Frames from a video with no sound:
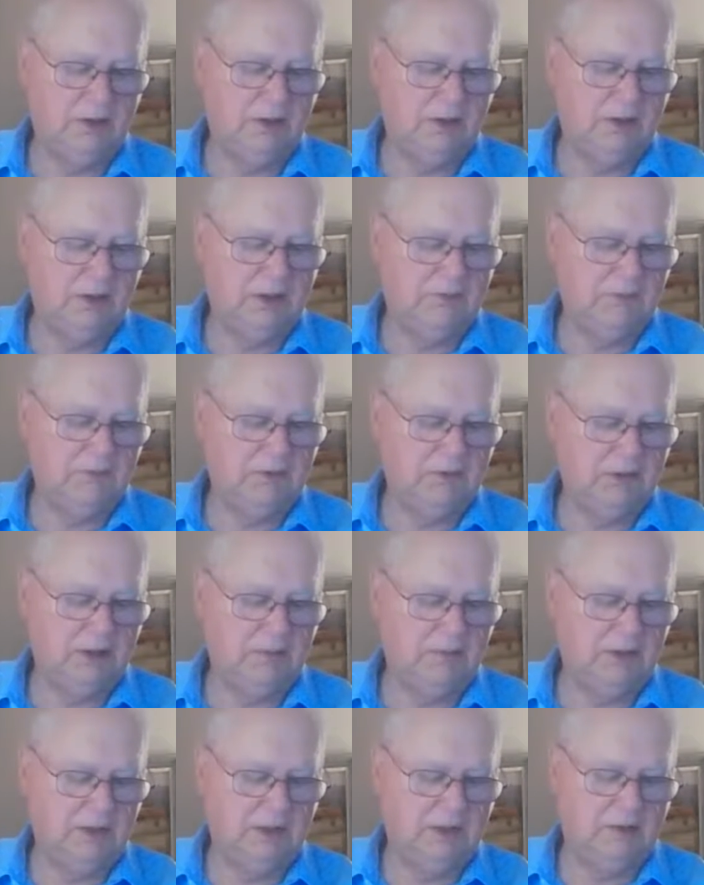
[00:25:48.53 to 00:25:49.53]
be hard to get them
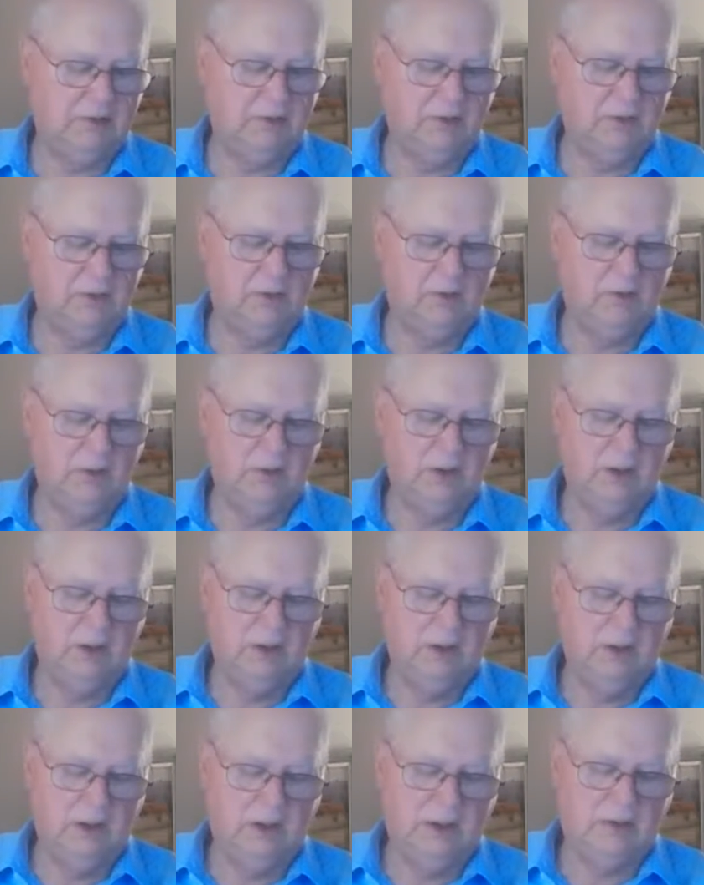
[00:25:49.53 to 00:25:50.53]
coming out new.
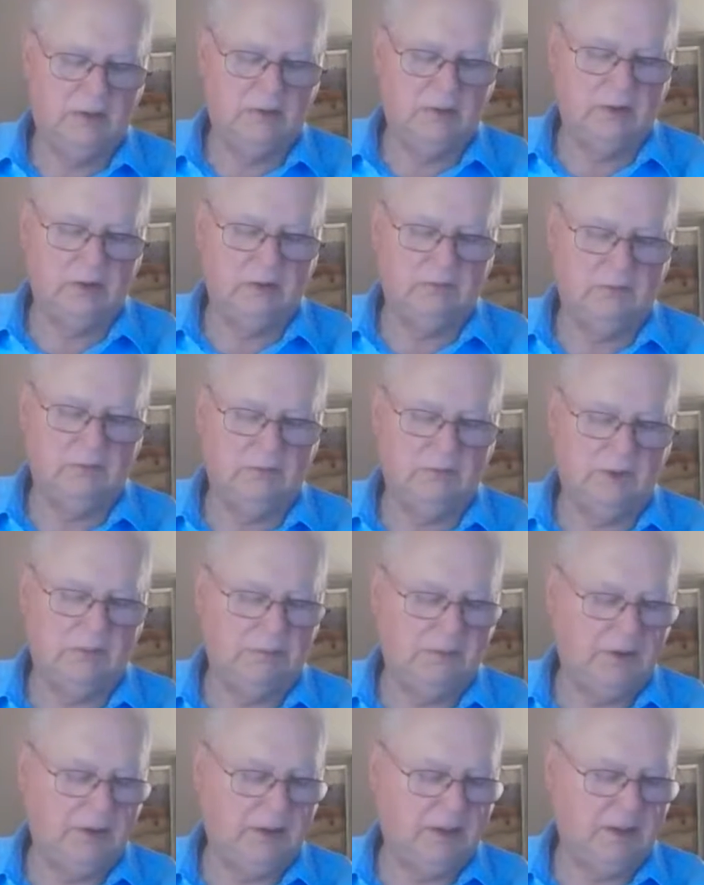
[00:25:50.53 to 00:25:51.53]
And so the
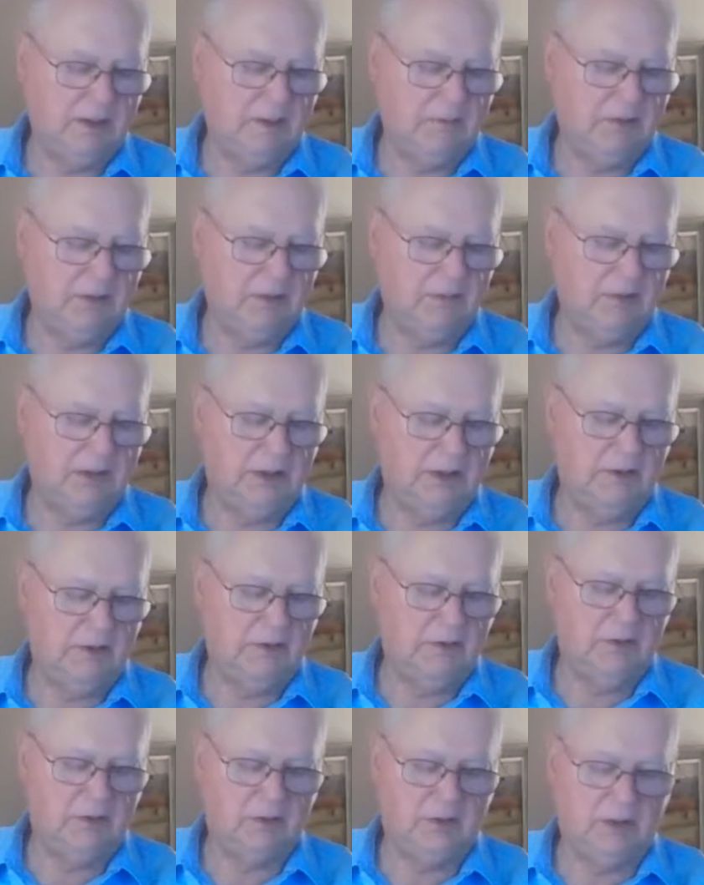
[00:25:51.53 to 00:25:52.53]
people that get them coming out
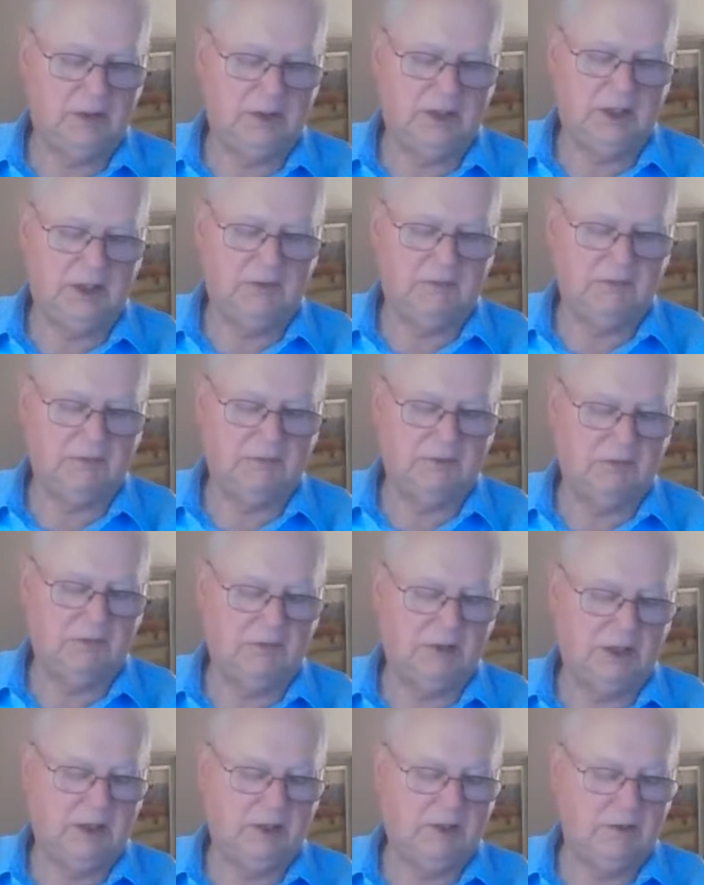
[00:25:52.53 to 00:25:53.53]
new, they're lucky They'll throw
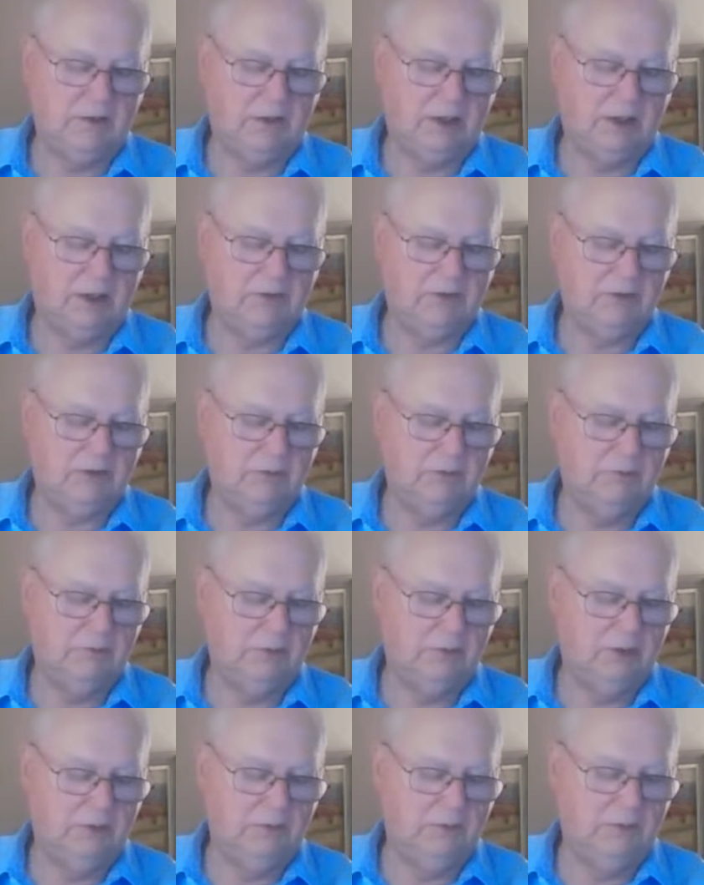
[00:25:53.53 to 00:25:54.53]
them right at the auction and
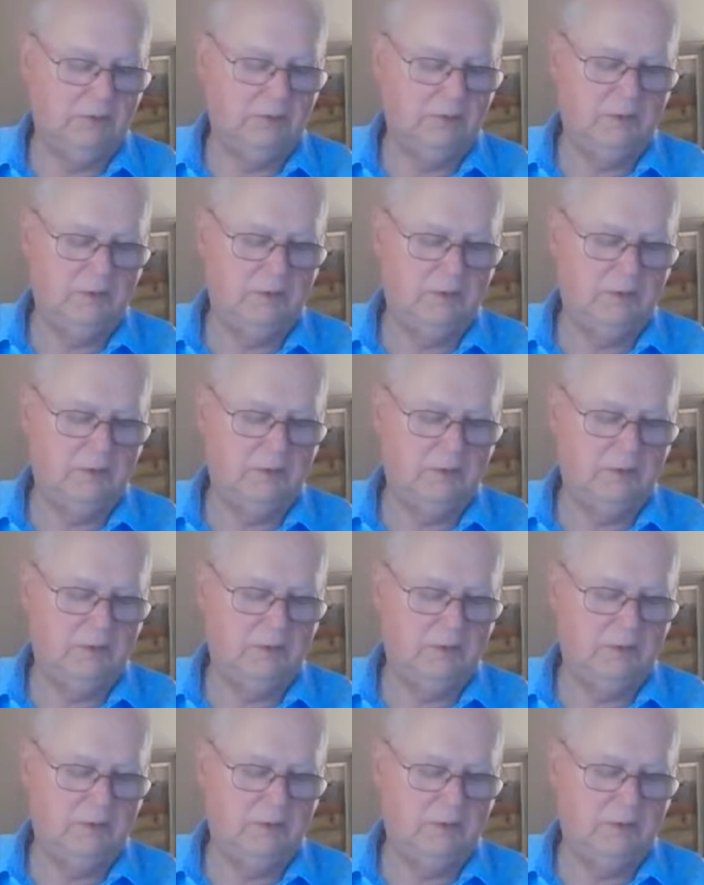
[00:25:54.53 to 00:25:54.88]
boom,